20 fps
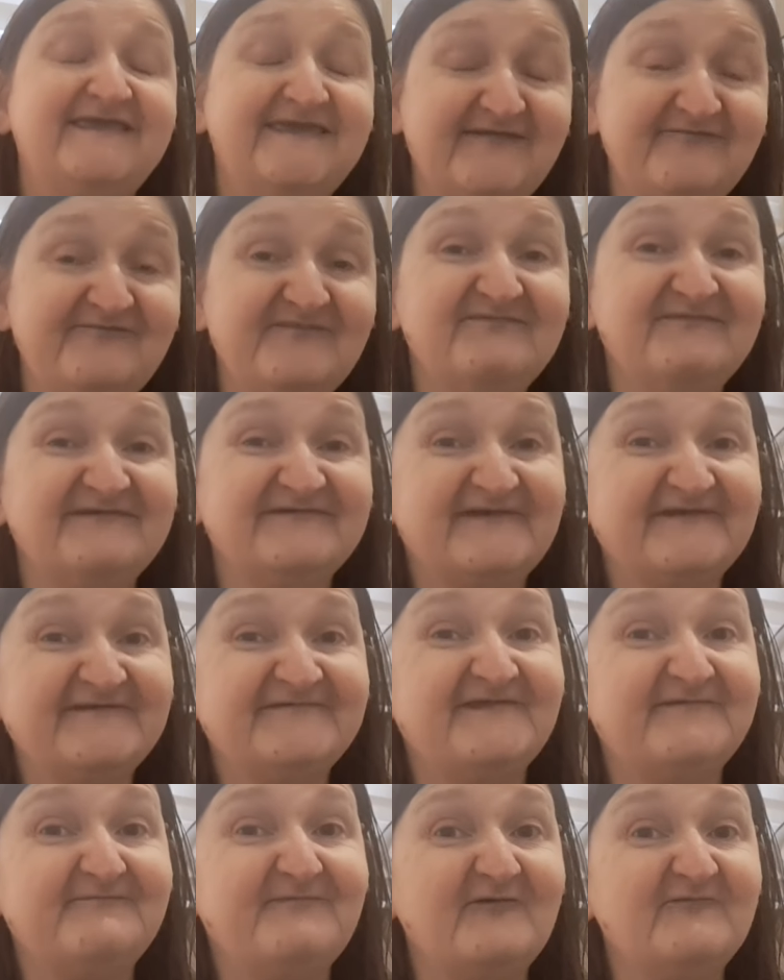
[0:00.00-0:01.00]
Give me my
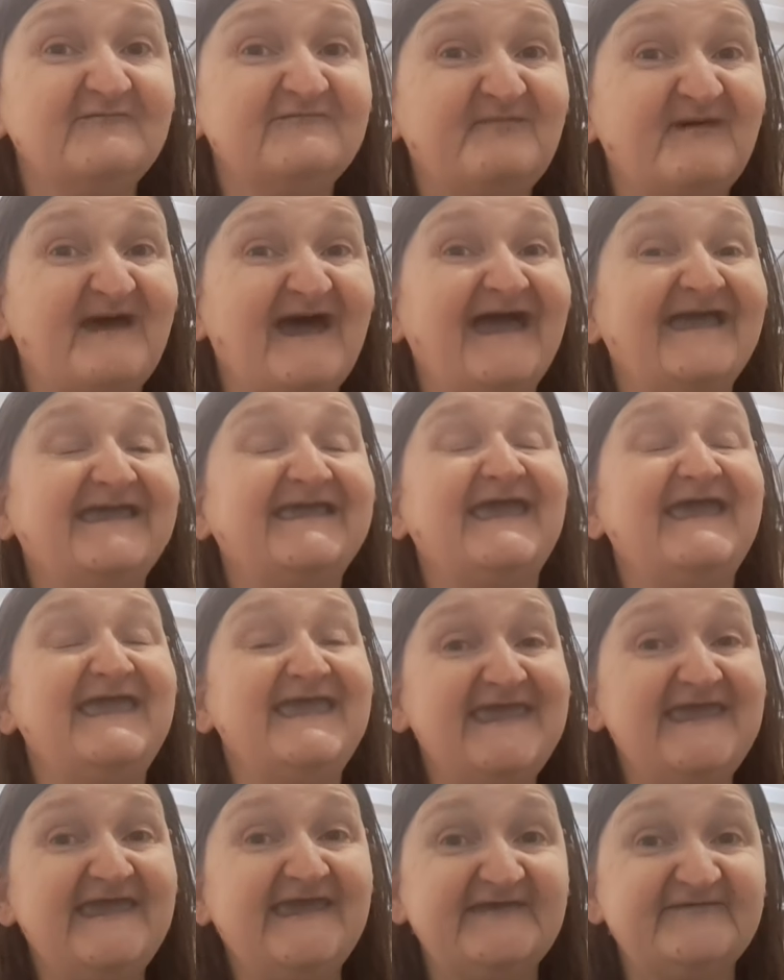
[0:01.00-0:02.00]
£60 back
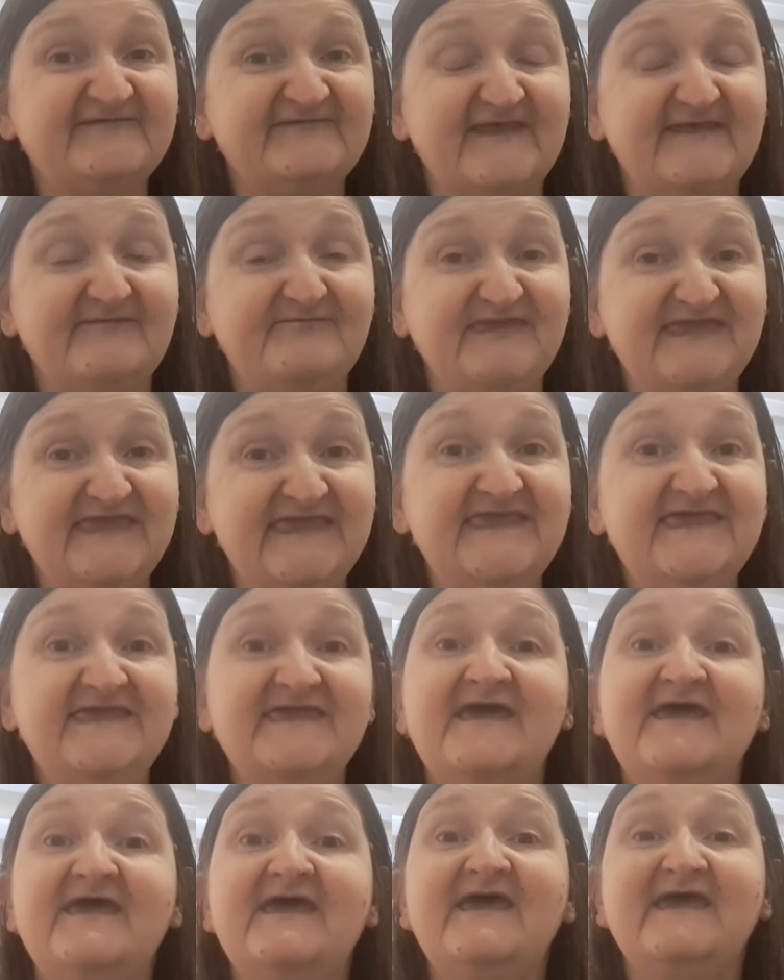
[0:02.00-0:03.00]
ASAP,